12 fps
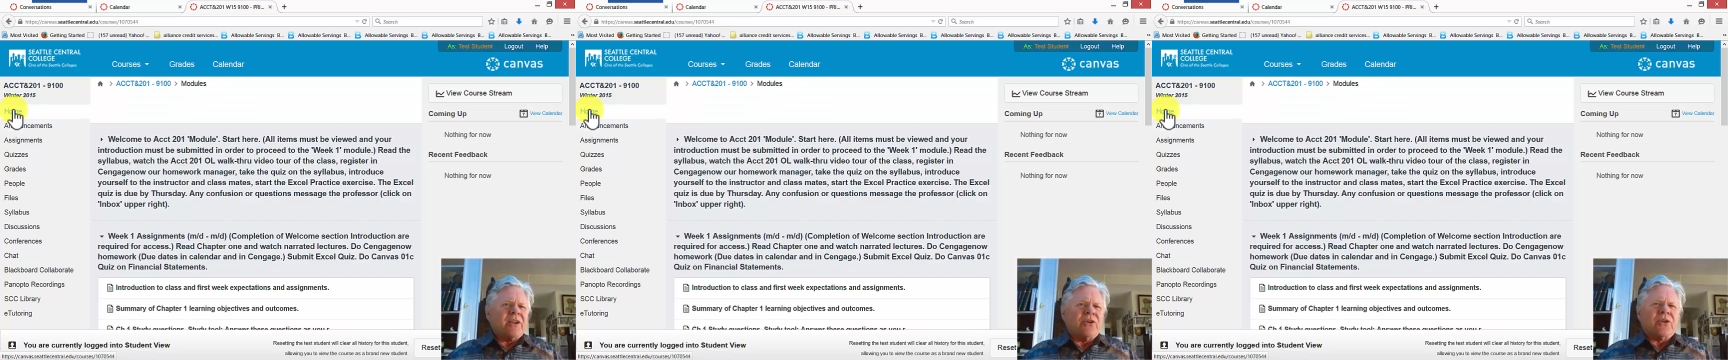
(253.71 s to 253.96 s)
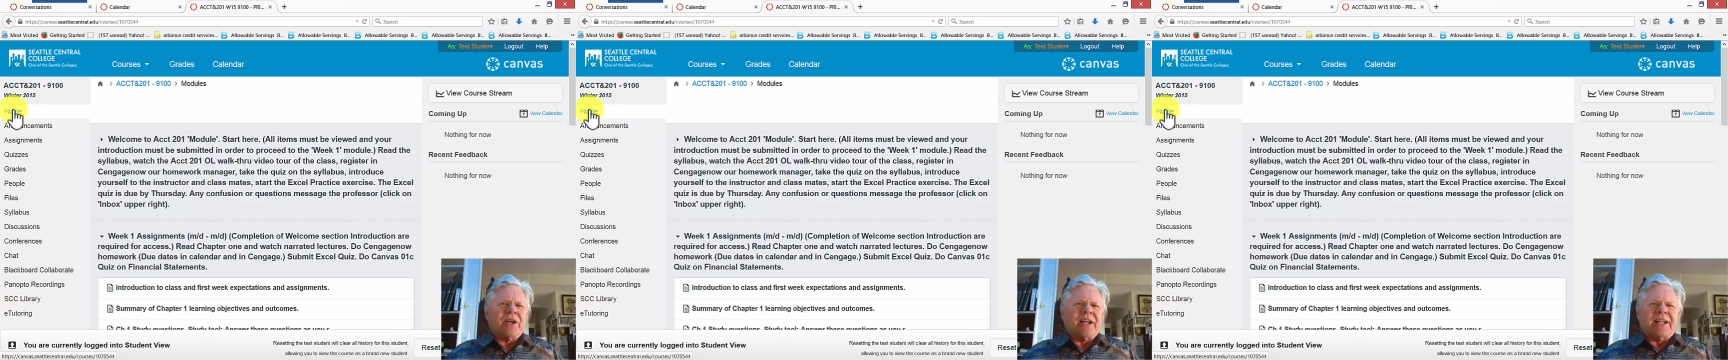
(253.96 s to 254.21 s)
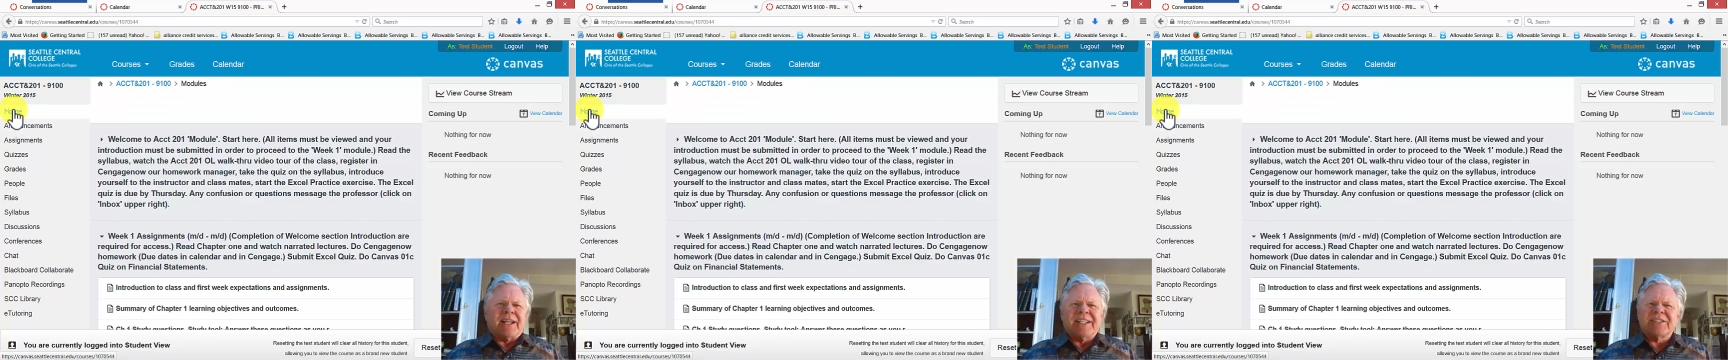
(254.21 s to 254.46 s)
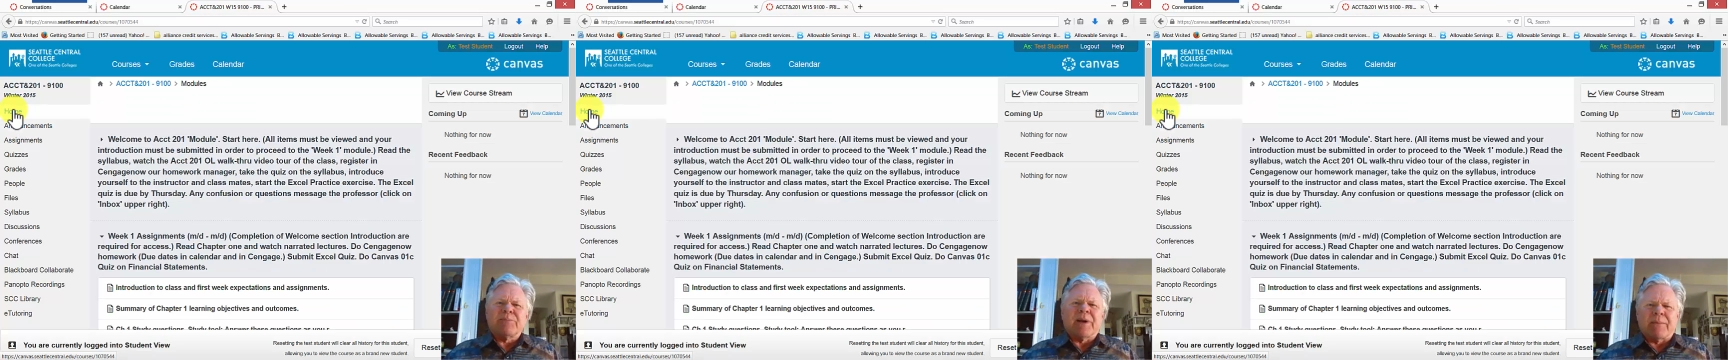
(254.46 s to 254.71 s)
you're going to, at
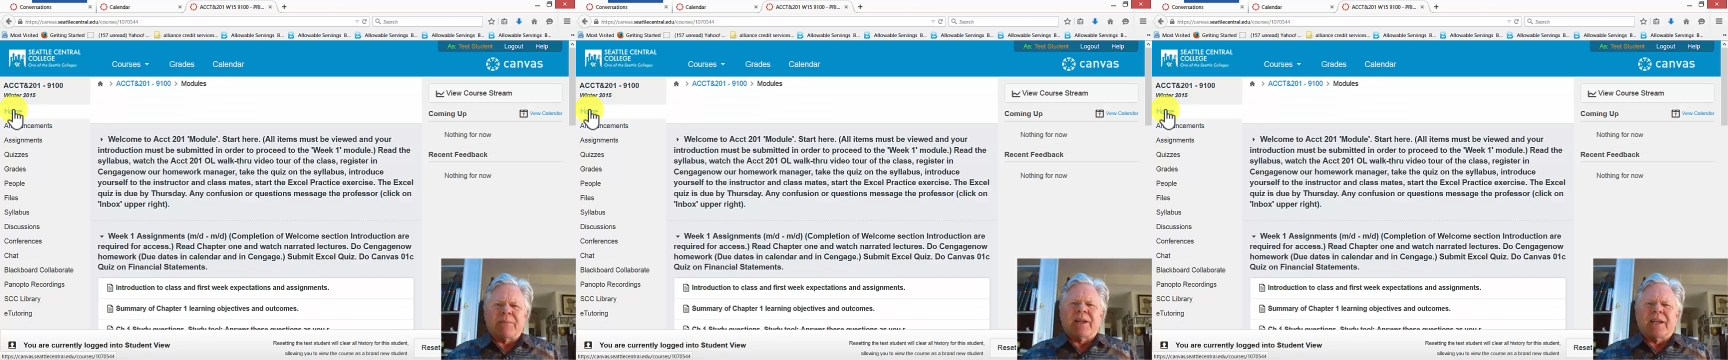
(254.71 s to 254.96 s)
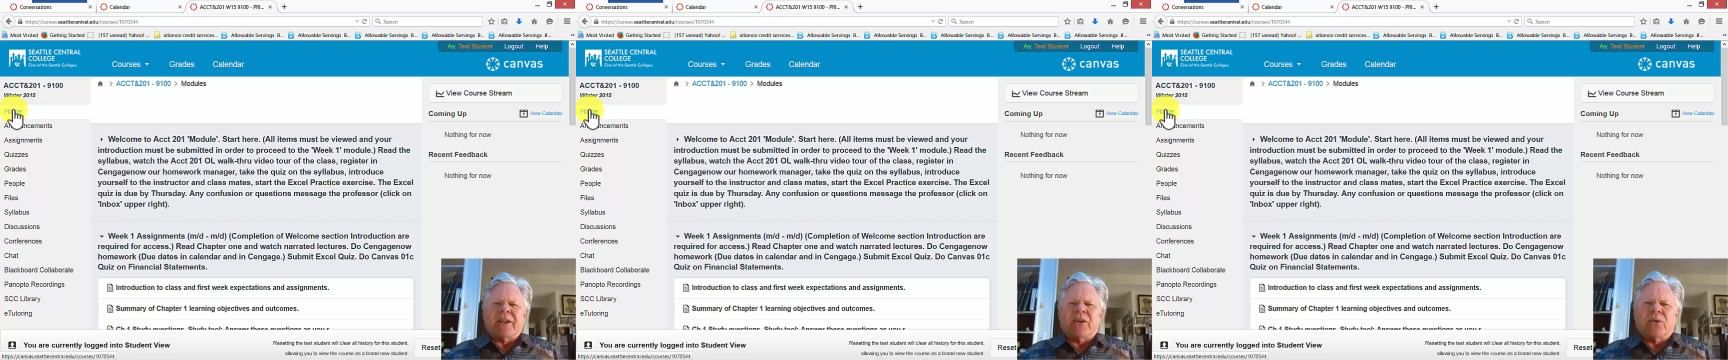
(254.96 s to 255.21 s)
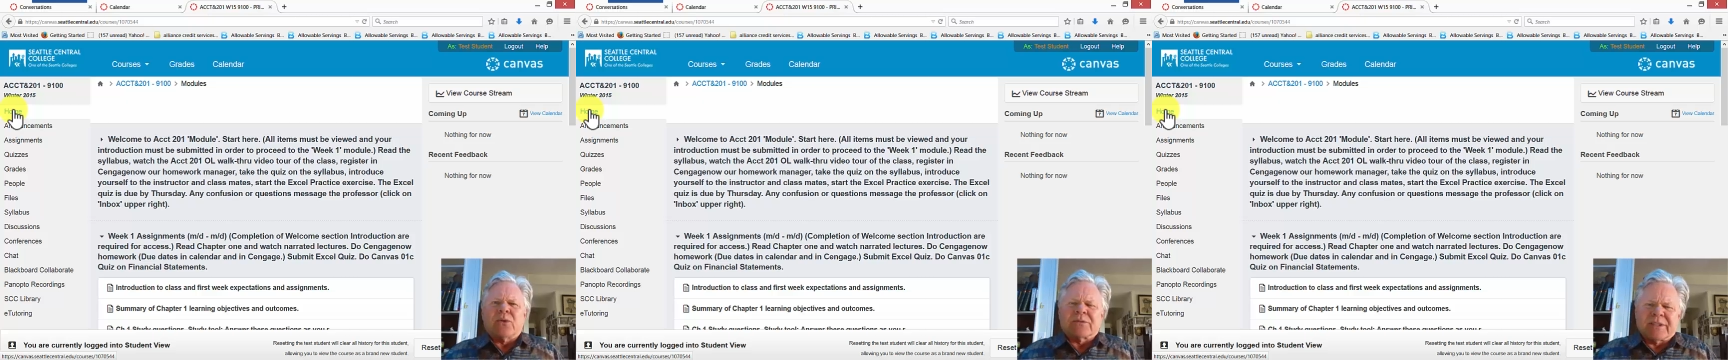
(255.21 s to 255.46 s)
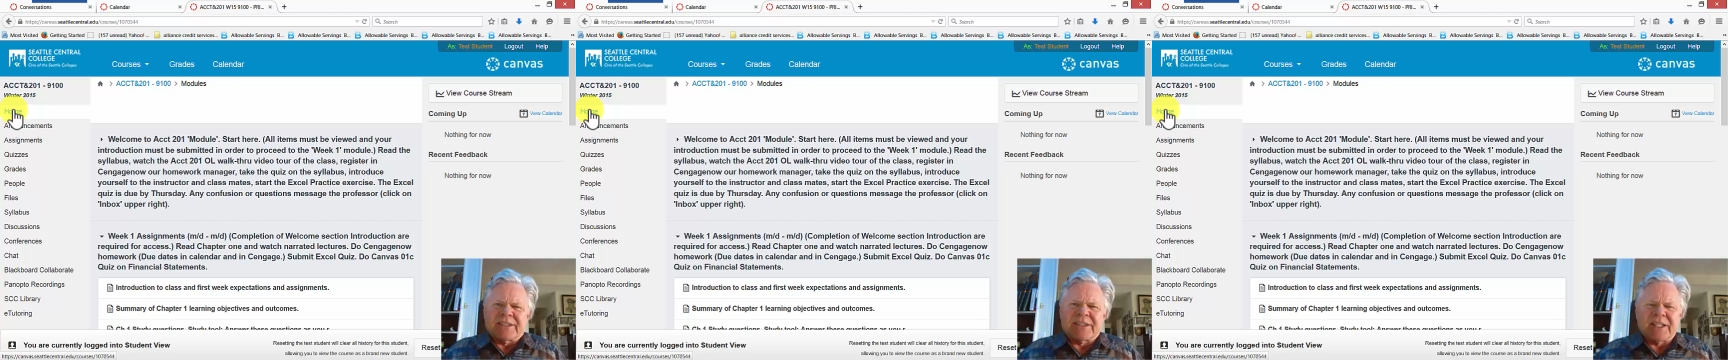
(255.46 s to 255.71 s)
least by Monday, you will
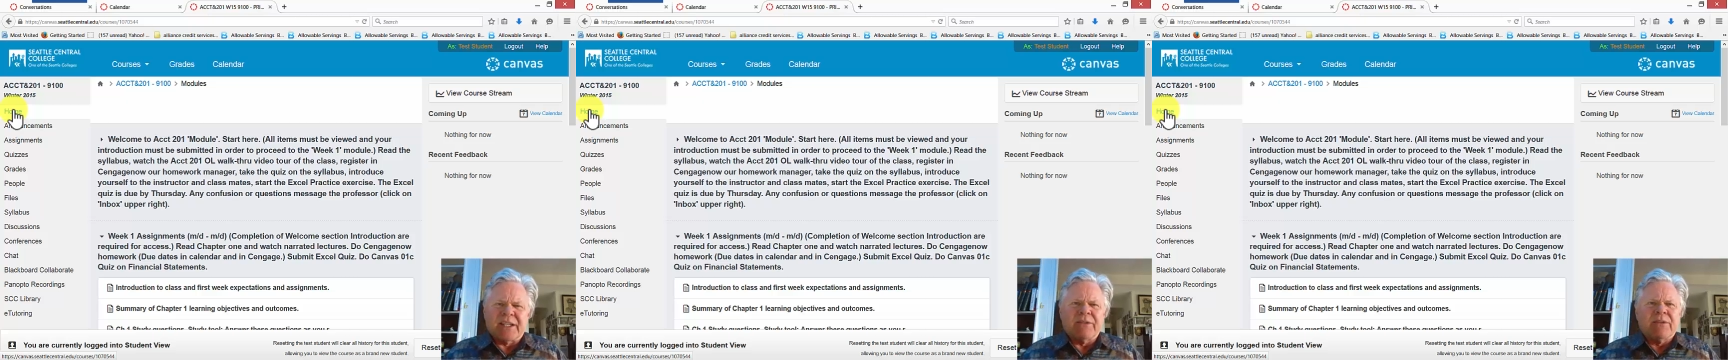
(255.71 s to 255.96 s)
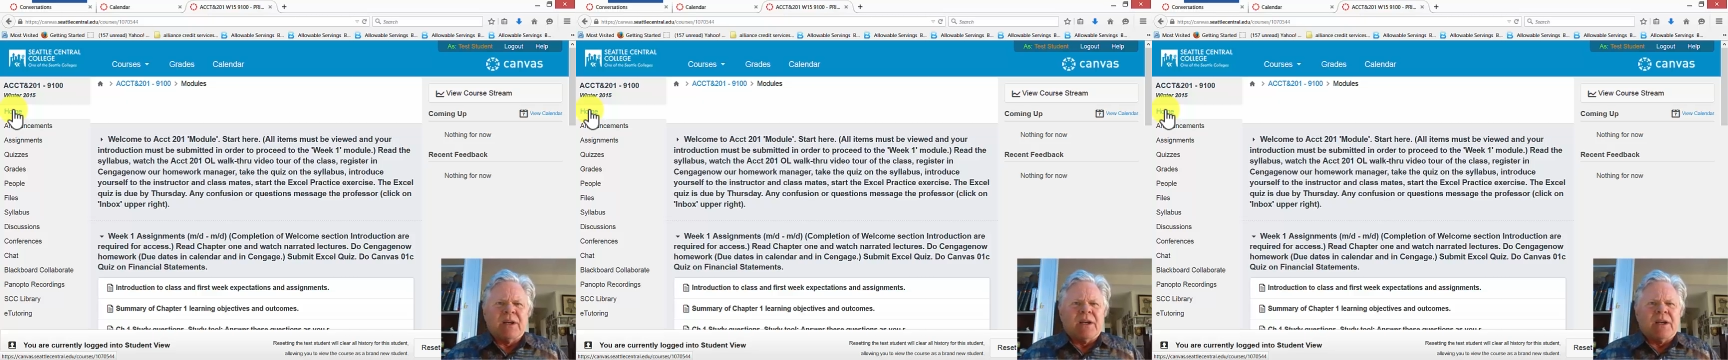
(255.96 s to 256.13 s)
receive